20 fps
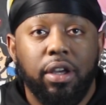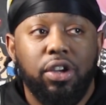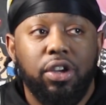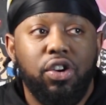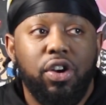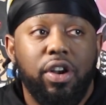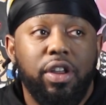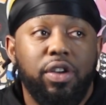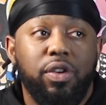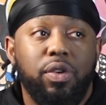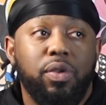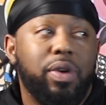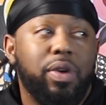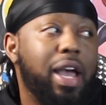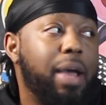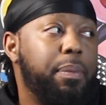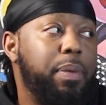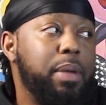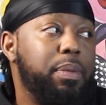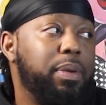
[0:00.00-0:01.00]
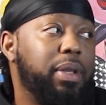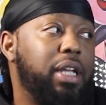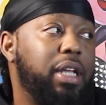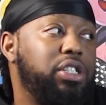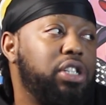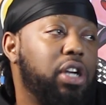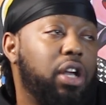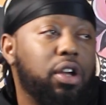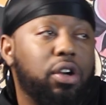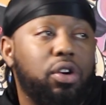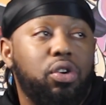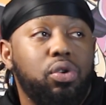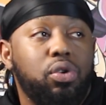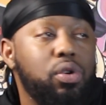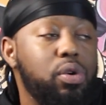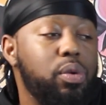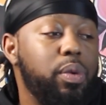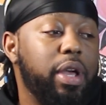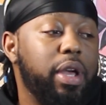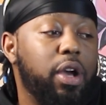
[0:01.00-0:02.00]
you know, you got people that y'all are
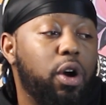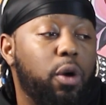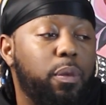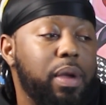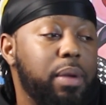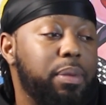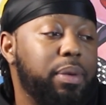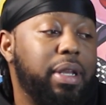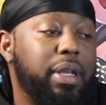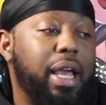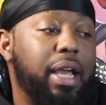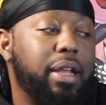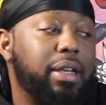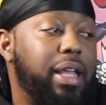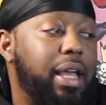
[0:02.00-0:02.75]
cool with or people that,